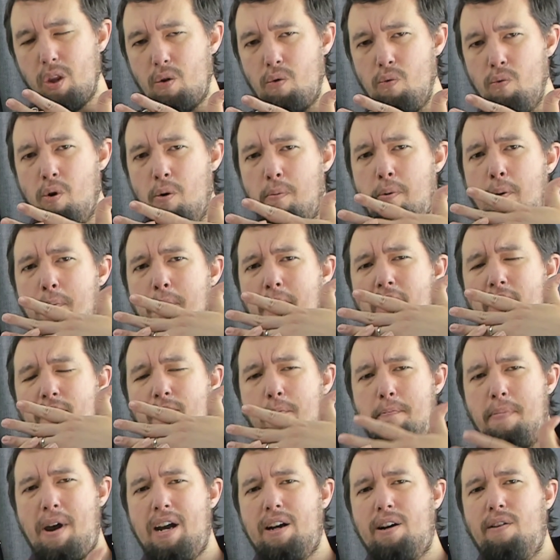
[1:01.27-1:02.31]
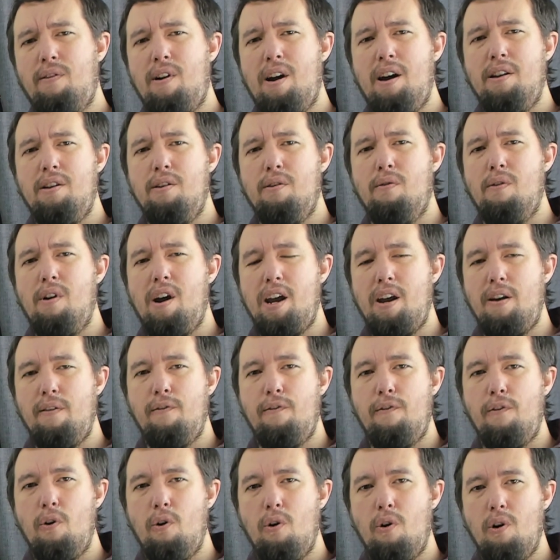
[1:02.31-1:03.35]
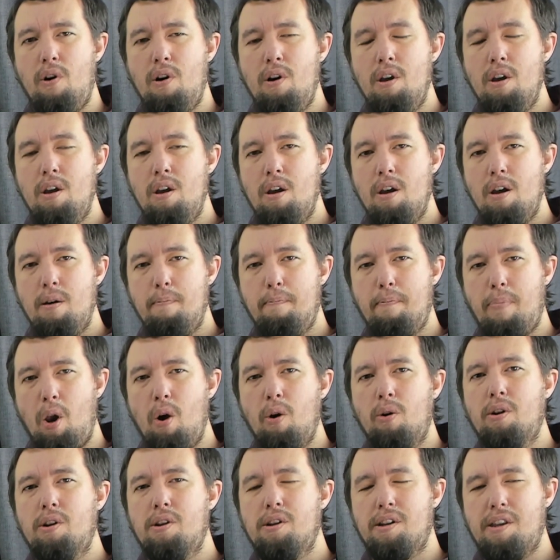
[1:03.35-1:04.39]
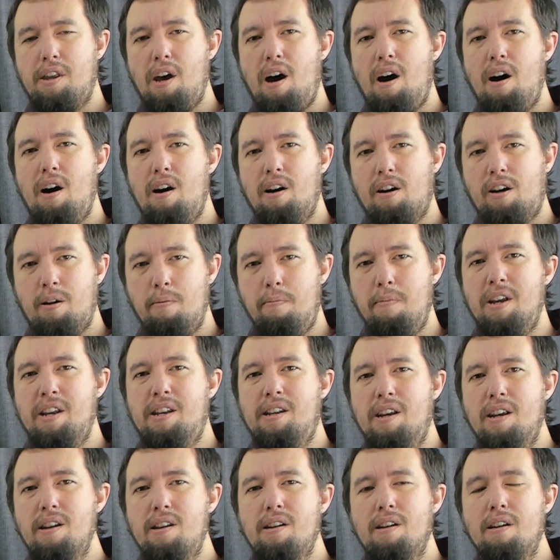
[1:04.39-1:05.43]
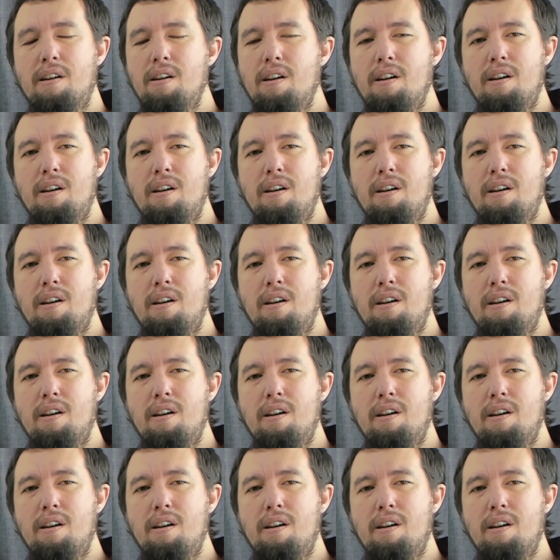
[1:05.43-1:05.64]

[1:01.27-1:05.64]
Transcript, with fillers: we'll probably have a background array for blocks that are committed,